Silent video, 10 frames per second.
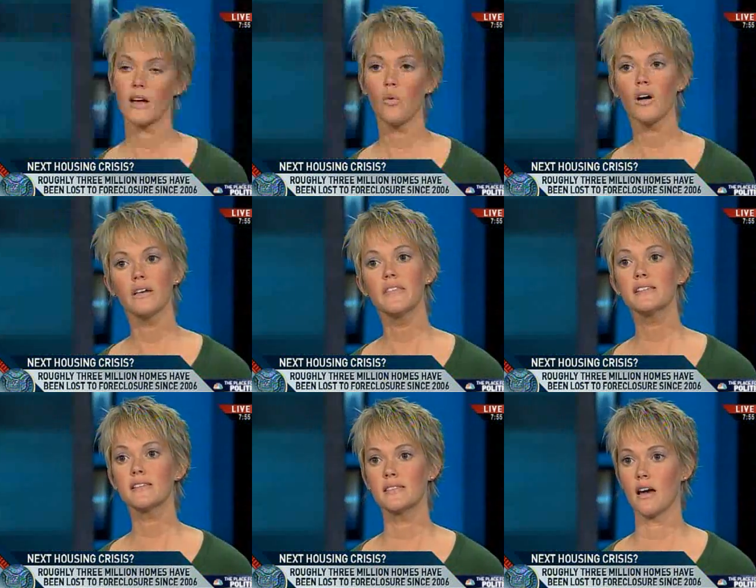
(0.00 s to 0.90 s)
Well,
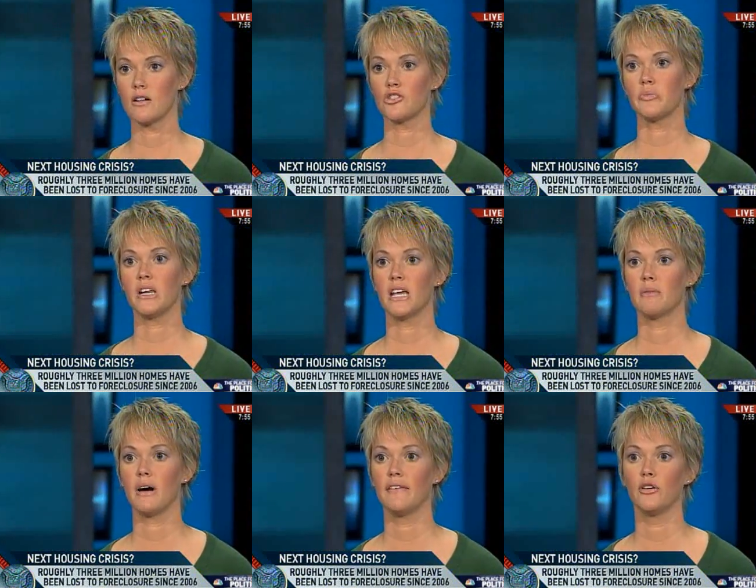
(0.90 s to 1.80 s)
this is the underpinning,
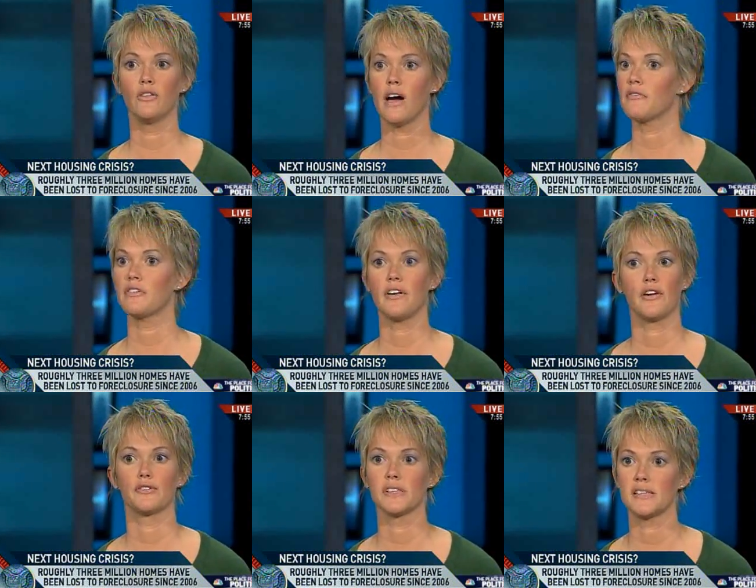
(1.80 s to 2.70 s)
in my view, of everything
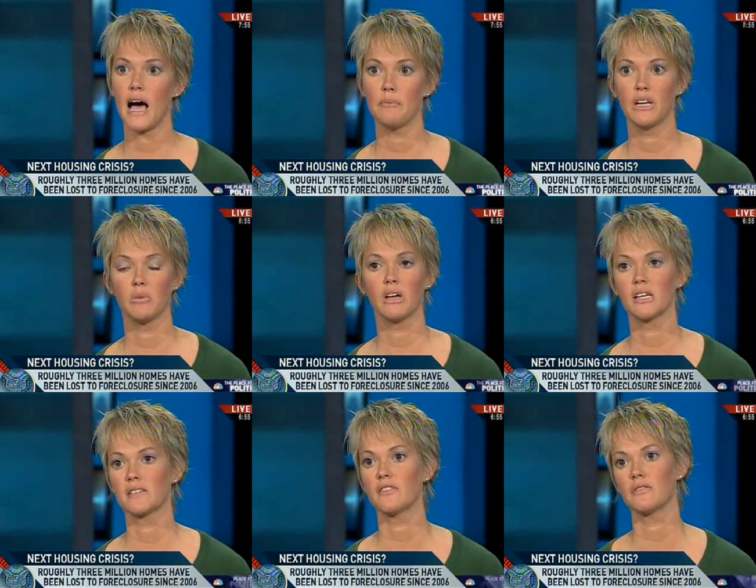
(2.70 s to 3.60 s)
else that's happening
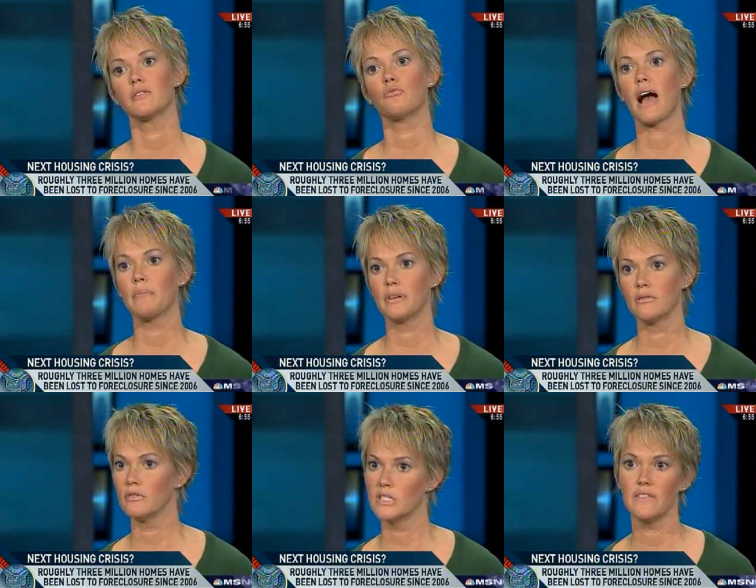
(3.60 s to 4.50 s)
because of the rapid
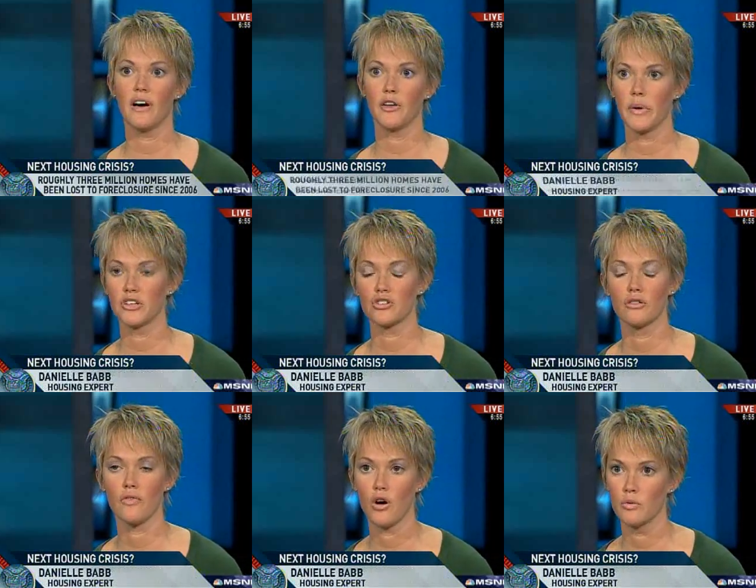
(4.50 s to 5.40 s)
devaluation
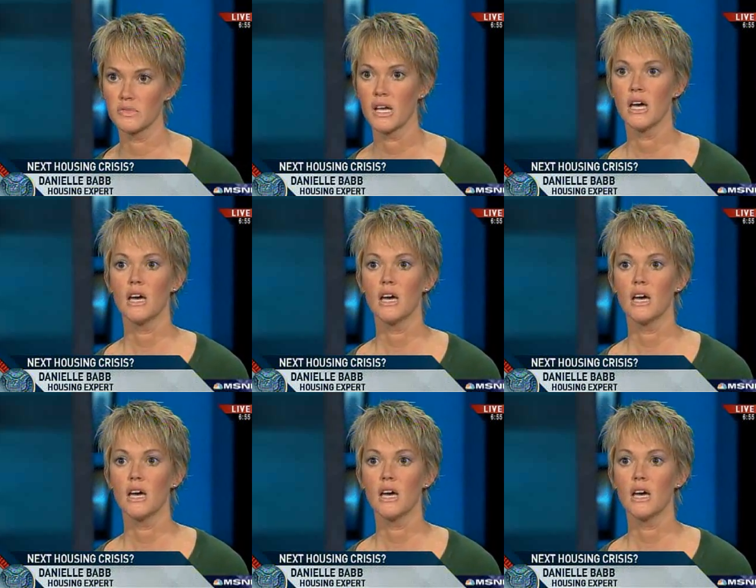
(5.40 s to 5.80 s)
of homes.